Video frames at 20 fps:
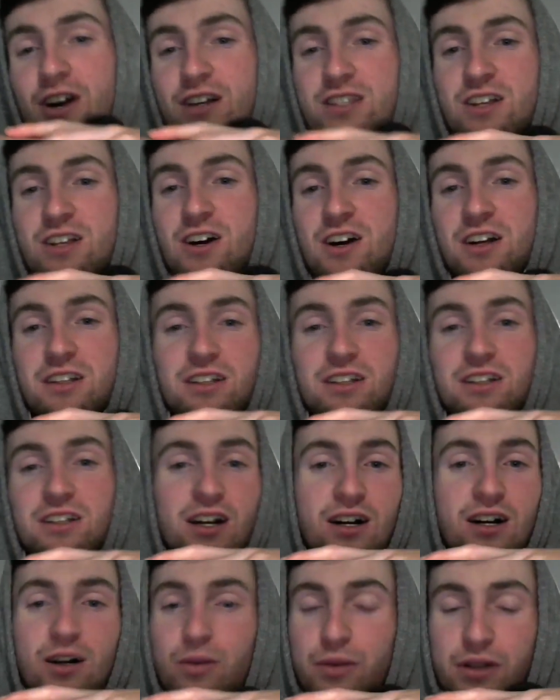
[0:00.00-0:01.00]
talk.
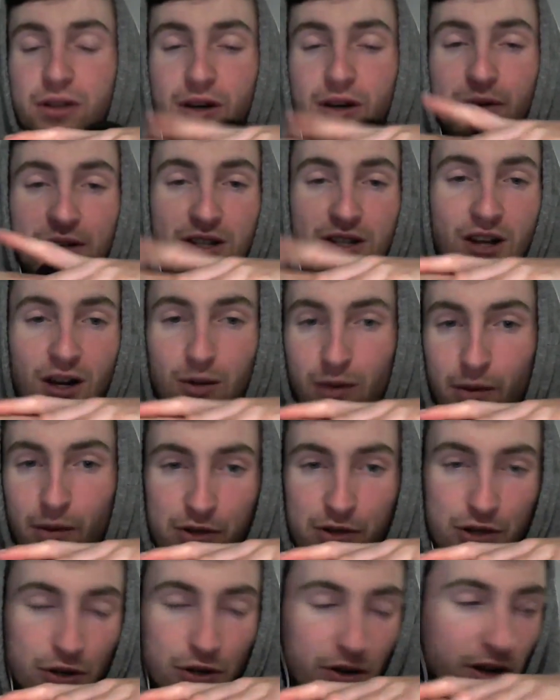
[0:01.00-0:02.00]
We always talk about
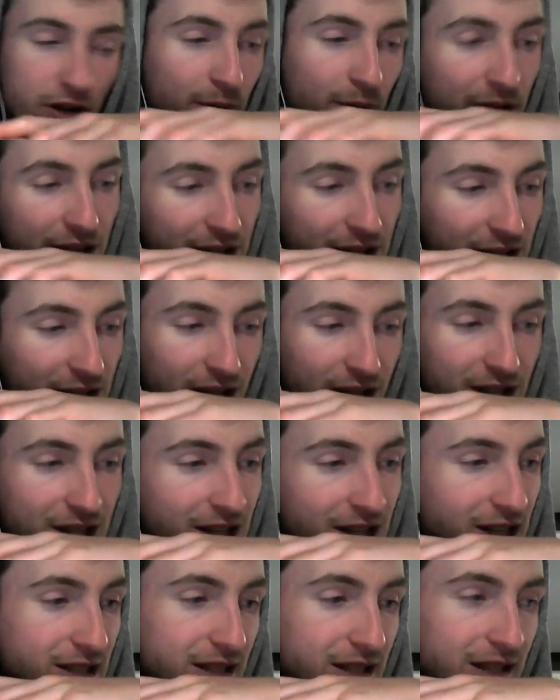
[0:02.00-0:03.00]
Pedroia, but he's on the
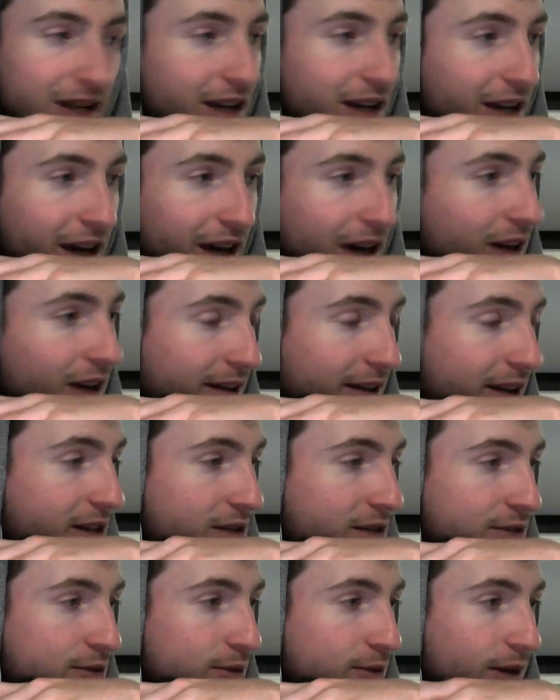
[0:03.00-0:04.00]
60-day out, and I
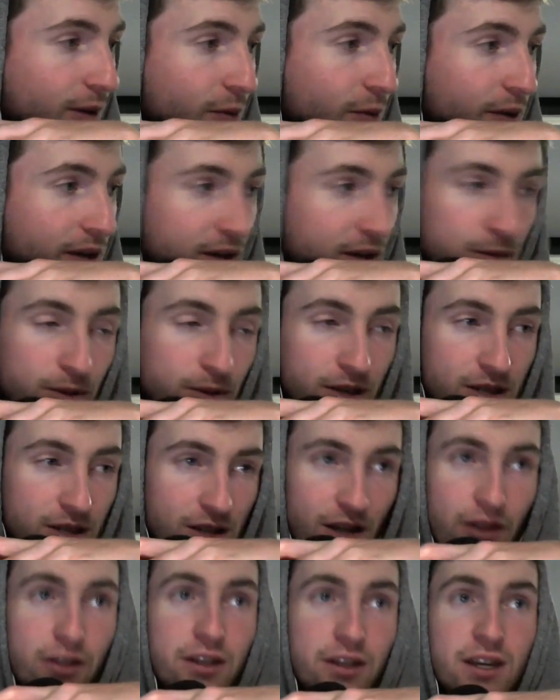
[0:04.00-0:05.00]
do not think he plays
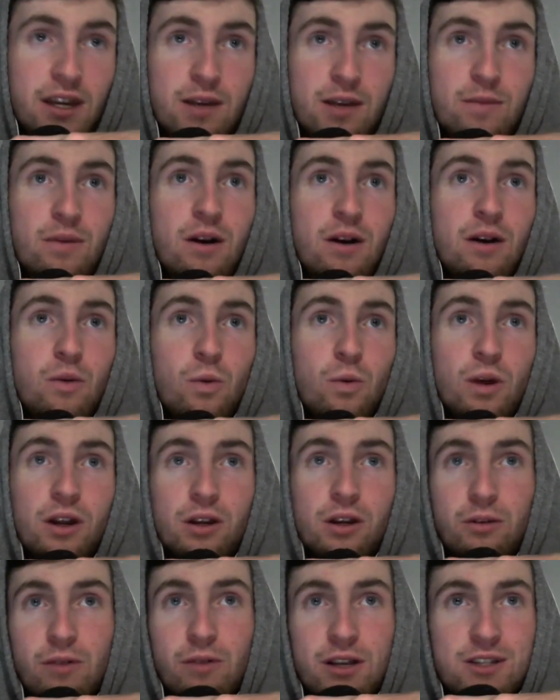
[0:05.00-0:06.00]
another game
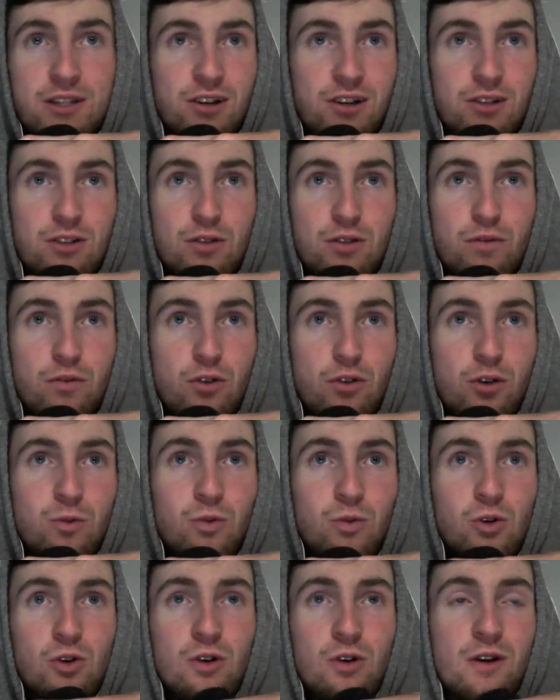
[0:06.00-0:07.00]
wearing a Red Sox uniform
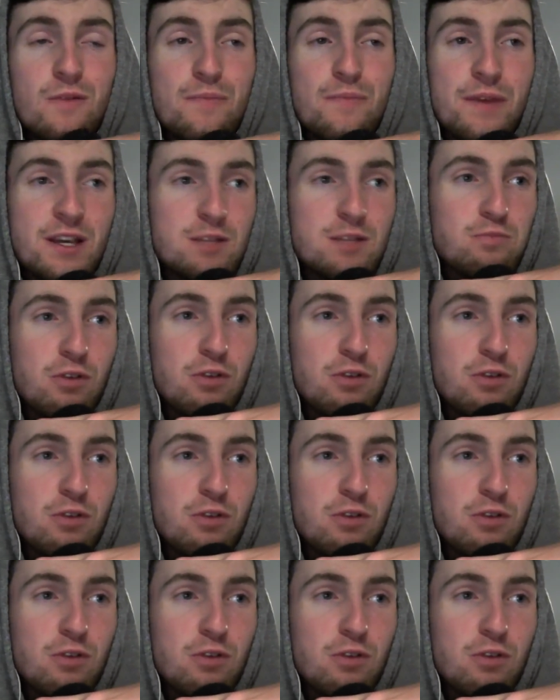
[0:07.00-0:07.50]
or a baseball